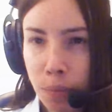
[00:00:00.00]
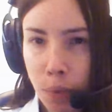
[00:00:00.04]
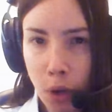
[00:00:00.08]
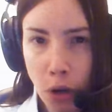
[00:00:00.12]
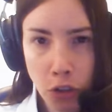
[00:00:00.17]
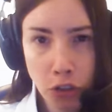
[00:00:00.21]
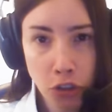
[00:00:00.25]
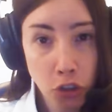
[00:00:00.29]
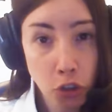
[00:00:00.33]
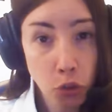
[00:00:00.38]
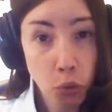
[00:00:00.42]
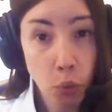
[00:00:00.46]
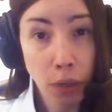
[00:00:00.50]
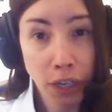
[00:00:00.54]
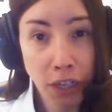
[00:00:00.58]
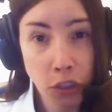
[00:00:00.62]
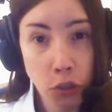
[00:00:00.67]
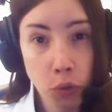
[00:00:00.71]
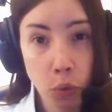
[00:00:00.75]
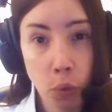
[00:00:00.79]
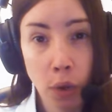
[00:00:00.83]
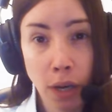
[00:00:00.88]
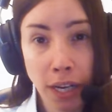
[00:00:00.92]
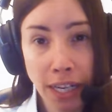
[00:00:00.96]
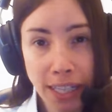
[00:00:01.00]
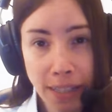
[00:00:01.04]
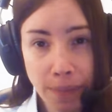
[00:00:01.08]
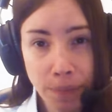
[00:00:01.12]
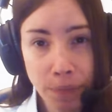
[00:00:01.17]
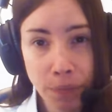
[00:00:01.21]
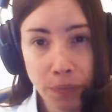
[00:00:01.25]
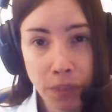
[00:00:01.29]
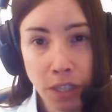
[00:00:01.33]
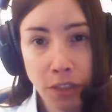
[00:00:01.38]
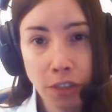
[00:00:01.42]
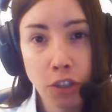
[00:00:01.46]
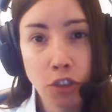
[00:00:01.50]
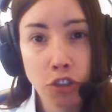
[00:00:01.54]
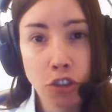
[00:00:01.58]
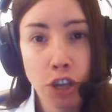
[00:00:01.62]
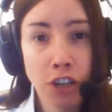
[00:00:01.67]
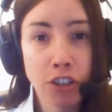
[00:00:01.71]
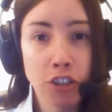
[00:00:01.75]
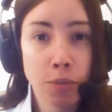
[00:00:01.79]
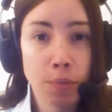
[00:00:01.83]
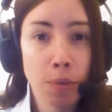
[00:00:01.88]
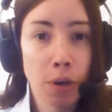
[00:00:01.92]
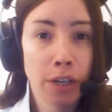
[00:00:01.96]
in March 2020, the
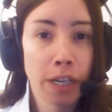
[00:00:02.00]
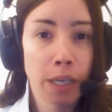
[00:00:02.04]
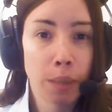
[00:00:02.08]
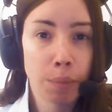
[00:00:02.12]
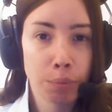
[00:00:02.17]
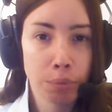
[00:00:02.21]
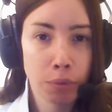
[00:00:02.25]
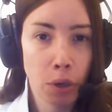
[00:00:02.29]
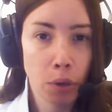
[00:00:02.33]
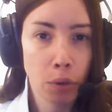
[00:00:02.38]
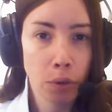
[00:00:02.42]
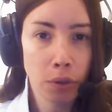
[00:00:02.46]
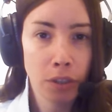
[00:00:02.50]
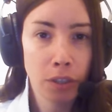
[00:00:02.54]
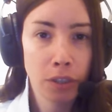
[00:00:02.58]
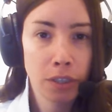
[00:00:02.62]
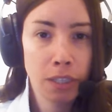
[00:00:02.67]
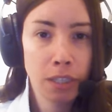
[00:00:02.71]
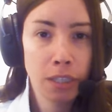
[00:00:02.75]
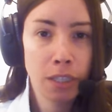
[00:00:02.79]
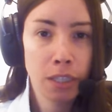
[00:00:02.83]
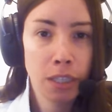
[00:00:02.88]
treasury market broke.